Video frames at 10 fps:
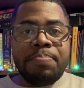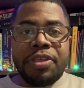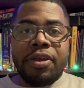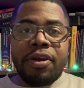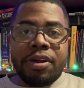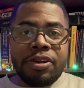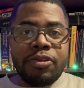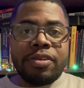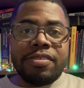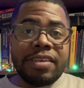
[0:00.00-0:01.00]
They are, you
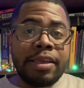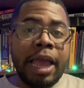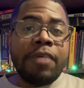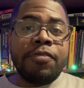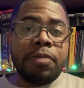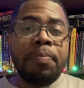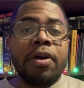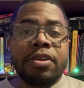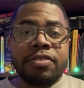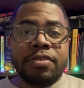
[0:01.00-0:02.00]
could say, heavier
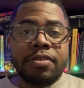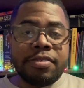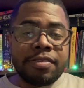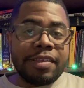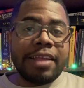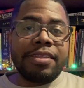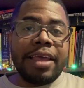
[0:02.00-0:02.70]
particles that